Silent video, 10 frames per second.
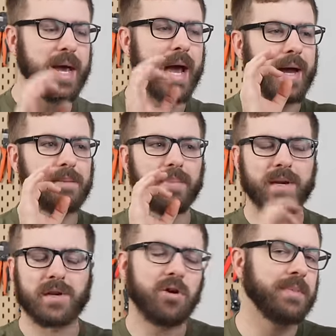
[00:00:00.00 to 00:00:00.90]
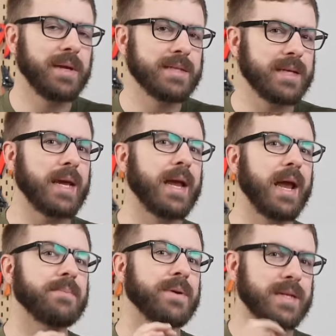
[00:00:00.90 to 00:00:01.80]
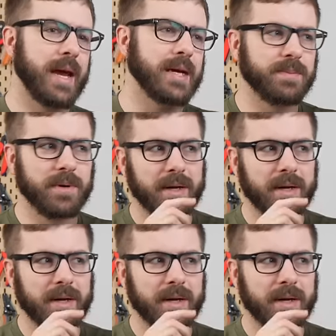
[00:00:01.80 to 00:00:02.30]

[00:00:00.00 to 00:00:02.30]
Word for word: I am by no means a CAN bus expert.